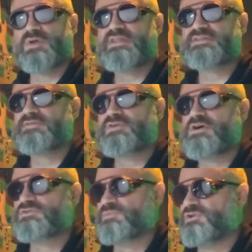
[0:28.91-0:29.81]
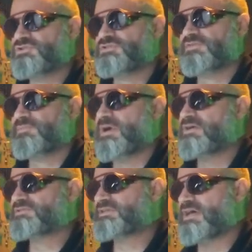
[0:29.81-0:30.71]
relative contributions of
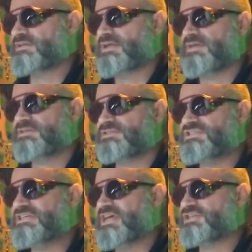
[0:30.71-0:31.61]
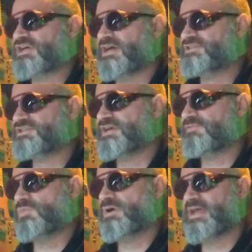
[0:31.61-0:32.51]
myostatin and the
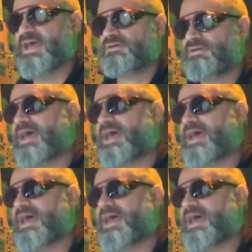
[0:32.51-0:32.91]
IGF-1